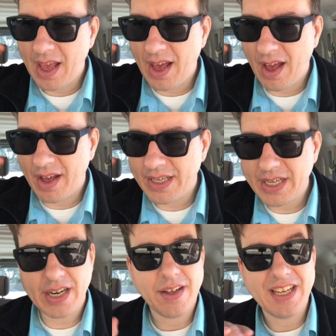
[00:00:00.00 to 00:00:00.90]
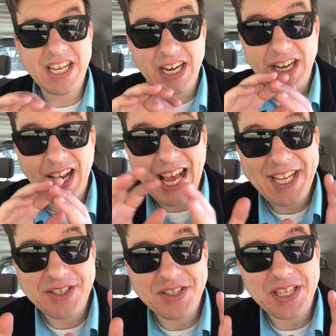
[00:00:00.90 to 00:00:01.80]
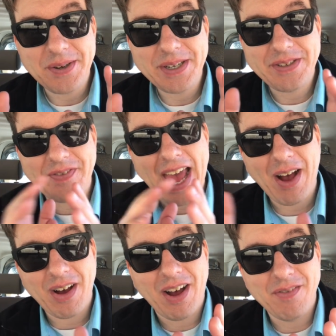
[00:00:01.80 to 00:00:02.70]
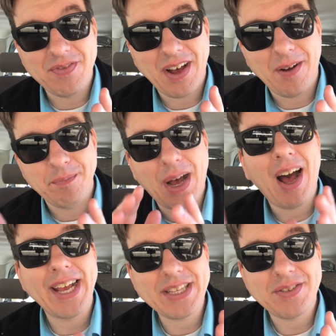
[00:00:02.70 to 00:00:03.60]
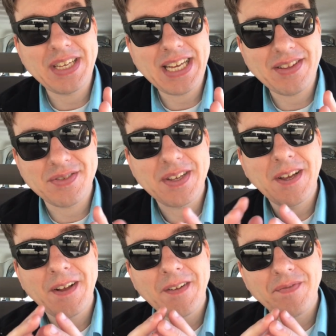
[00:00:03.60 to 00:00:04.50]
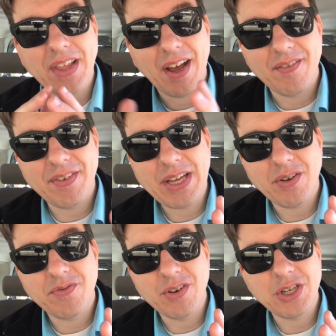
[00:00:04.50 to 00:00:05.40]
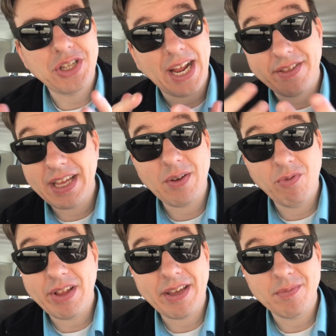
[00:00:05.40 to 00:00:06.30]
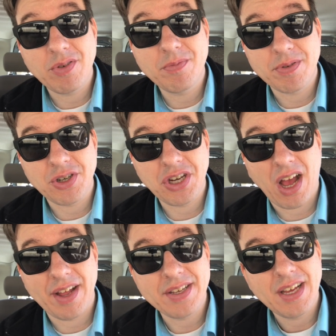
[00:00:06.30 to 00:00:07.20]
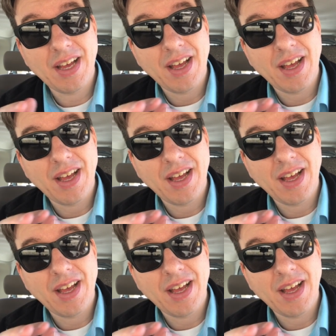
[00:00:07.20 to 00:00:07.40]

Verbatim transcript: Uh, you get a you get a nice series of out of uh, behind the scenes uh, video footage that I think William Hooper shot,